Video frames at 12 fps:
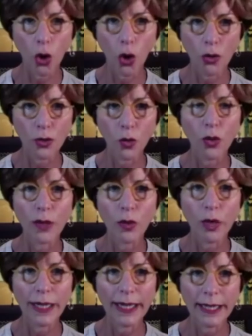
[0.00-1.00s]
told,
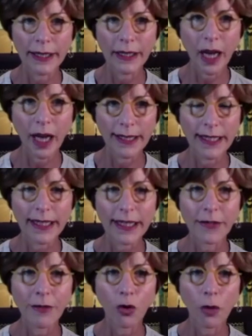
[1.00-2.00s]
we were in
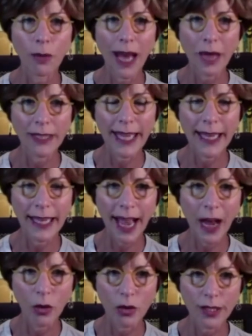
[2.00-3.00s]
custody for about 10
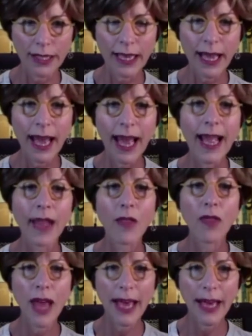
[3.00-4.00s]
hours.
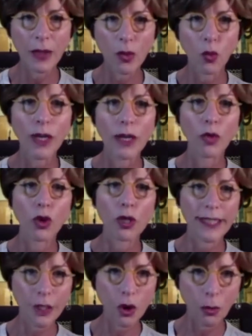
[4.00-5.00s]
And then we
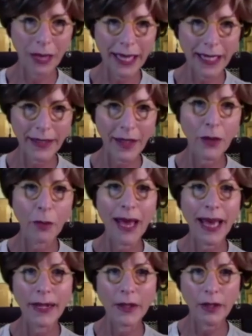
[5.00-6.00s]
were assuming that the
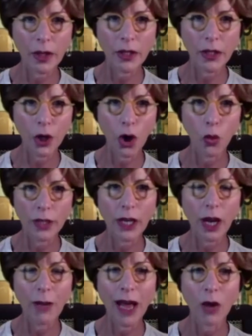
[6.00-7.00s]
men, you know,
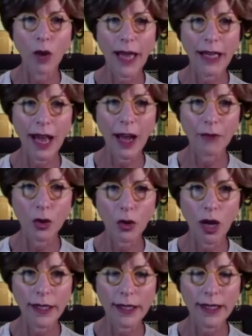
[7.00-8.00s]
would come out right
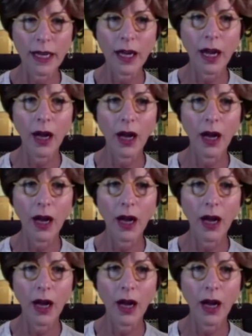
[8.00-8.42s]
after us,